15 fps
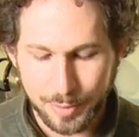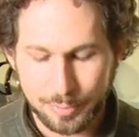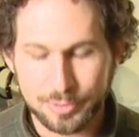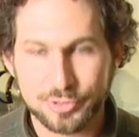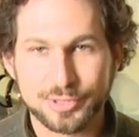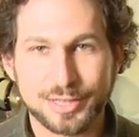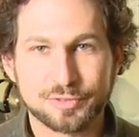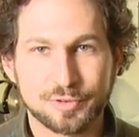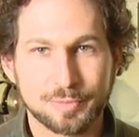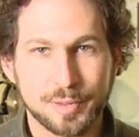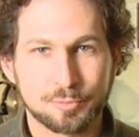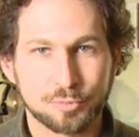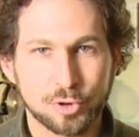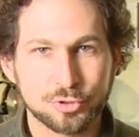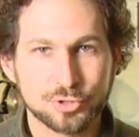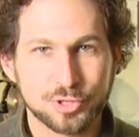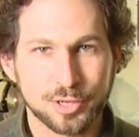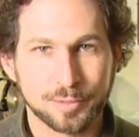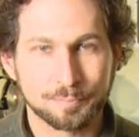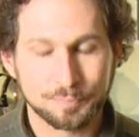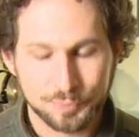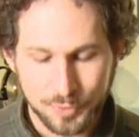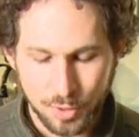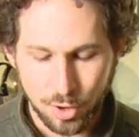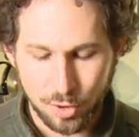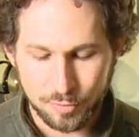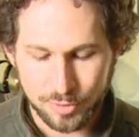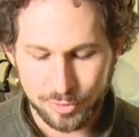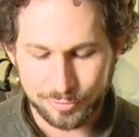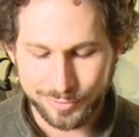peppers. That's from them roasting
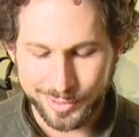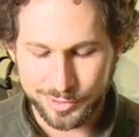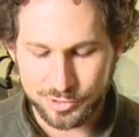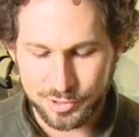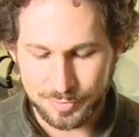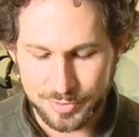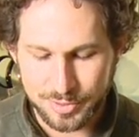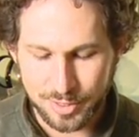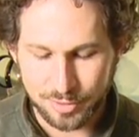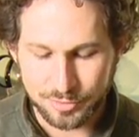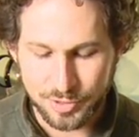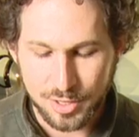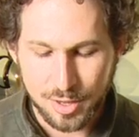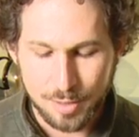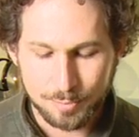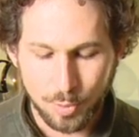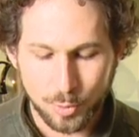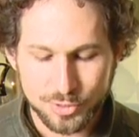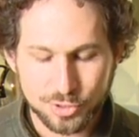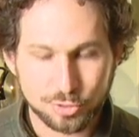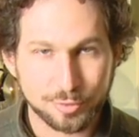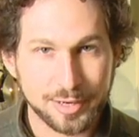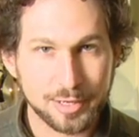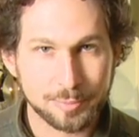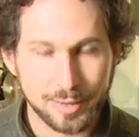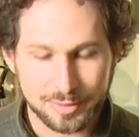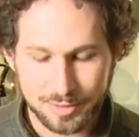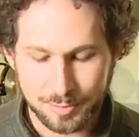over the fires themselves. But what's great about